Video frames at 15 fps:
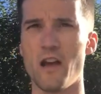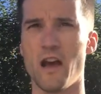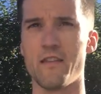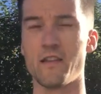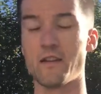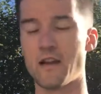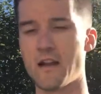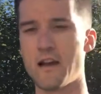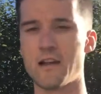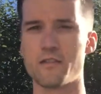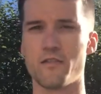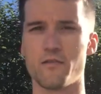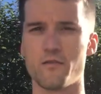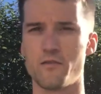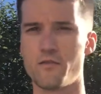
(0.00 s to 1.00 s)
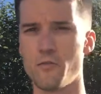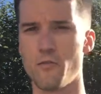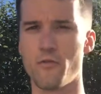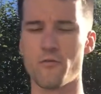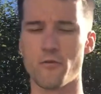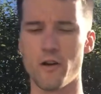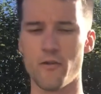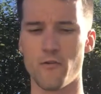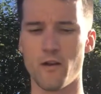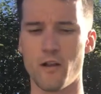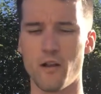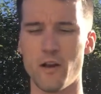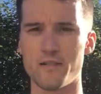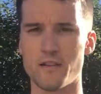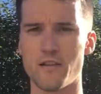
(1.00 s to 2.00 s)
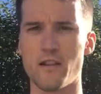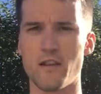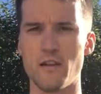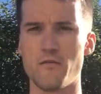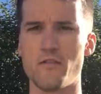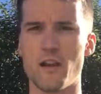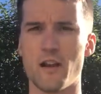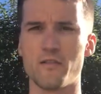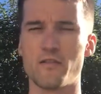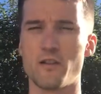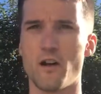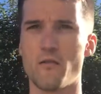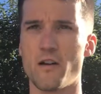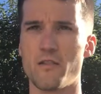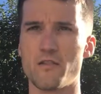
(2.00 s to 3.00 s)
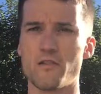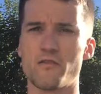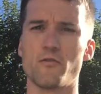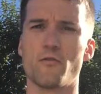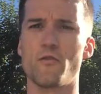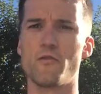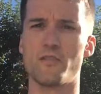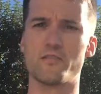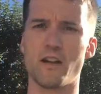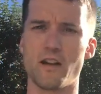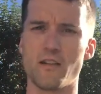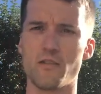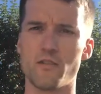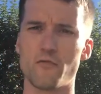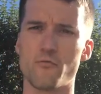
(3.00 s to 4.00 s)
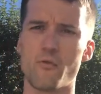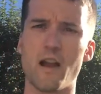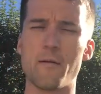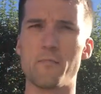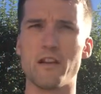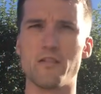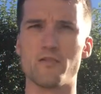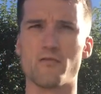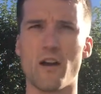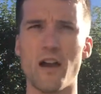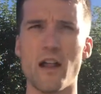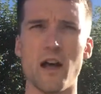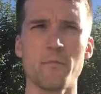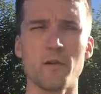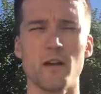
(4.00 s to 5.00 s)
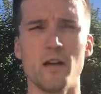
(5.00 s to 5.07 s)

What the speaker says: and then the last 2 or 3 realizing that you've done so and just all of a sudden just ramping straight up.